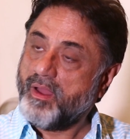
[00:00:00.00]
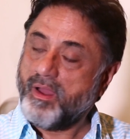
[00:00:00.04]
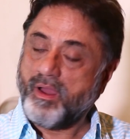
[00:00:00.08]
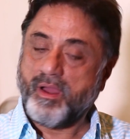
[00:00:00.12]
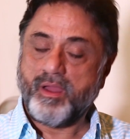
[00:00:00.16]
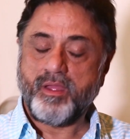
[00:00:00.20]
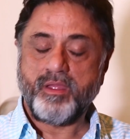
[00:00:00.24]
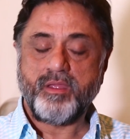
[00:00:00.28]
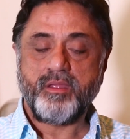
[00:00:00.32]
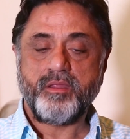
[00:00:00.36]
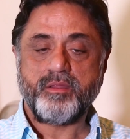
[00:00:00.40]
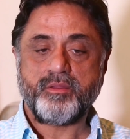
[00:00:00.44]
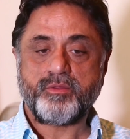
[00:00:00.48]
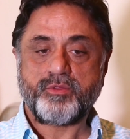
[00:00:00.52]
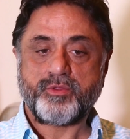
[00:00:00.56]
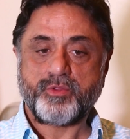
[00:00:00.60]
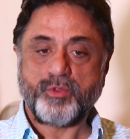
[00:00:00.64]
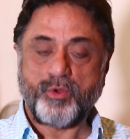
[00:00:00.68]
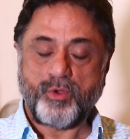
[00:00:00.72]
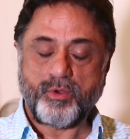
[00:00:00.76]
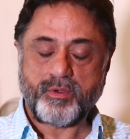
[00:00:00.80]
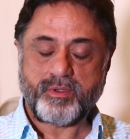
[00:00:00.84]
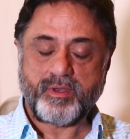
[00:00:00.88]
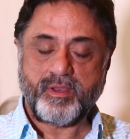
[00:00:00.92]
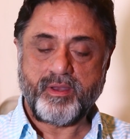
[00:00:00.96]
I
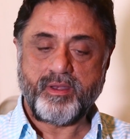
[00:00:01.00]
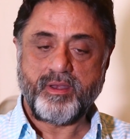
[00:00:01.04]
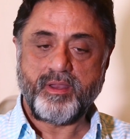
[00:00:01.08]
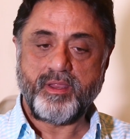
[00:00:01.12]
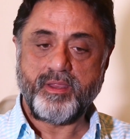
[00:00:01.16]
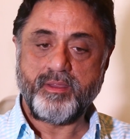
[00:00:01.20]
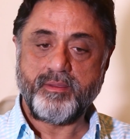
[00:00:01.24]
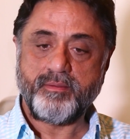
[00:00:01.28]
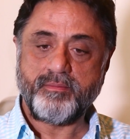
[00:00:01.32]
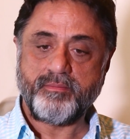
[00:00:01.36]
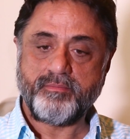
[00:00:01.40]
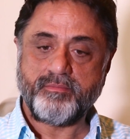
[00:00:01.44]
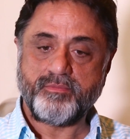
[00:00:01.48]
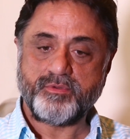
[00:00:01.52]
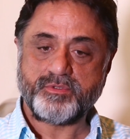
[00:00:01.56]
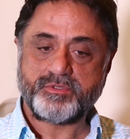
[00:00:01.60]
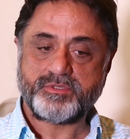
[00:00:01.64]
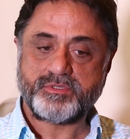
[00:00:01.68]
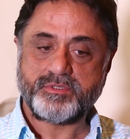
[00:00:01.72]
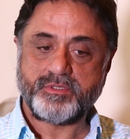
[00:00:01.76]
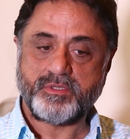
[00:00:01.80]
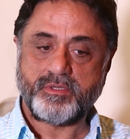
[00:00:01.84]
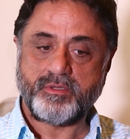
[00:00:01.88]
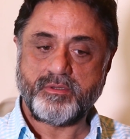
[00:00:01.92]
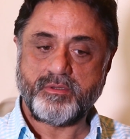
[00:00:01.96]
thought, and I
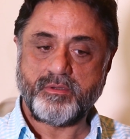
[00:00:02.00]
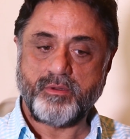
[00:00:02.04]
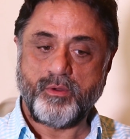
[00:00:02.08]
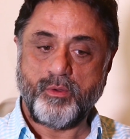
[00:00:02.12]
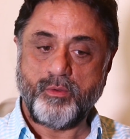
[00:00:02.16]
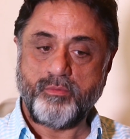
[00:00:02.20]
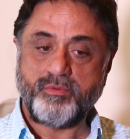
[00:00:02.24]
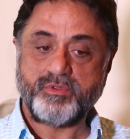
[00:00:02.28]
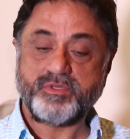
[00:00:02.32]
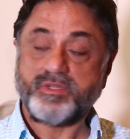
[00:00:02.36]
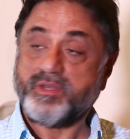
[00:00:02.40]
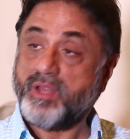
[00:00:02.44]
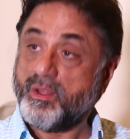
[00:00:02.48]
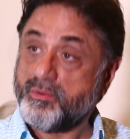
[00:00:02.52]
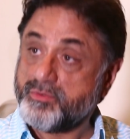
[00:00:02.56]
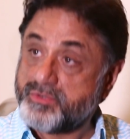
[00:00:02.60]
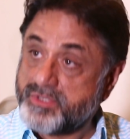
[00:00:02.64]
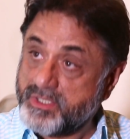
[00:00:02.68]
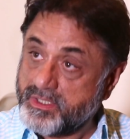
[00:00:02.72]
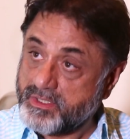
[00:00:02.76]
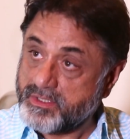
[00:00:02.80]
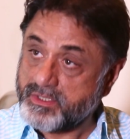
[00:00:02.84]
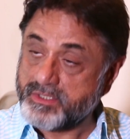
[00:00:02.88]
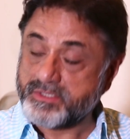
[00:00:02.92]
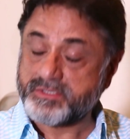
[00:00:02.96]
was always
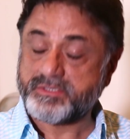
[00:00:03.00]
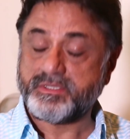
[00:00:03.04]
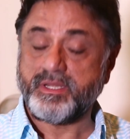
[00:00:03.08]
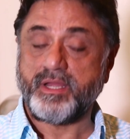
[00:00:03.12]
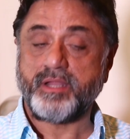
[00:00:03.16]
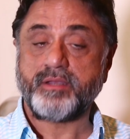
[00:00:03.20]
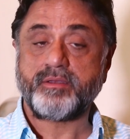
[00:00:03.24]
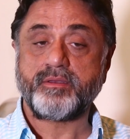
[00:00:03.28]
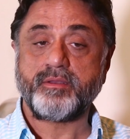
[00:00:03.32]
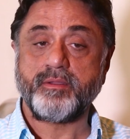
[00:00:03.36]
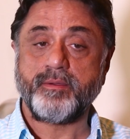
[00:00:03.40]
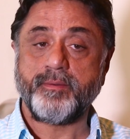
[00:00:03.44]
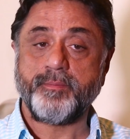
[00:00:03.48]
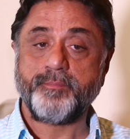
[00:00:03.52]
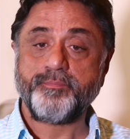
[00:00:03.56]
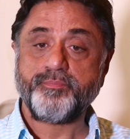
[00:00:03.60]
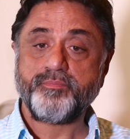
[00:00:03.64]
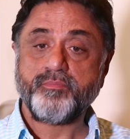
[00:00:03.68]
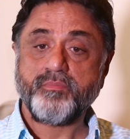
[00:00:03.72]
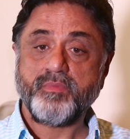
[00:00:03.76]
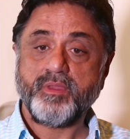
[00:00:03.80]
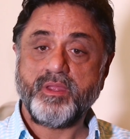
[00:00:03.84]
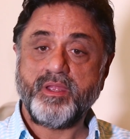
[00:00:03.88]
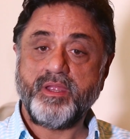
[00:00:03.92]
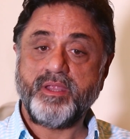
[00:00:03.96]
announcing this, that
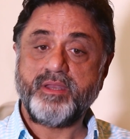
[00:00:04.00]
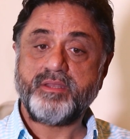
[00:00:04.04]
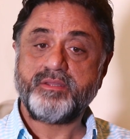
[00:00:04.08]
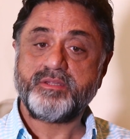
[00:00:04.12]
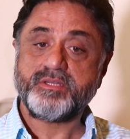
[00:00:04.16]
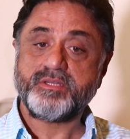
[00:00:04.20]
it is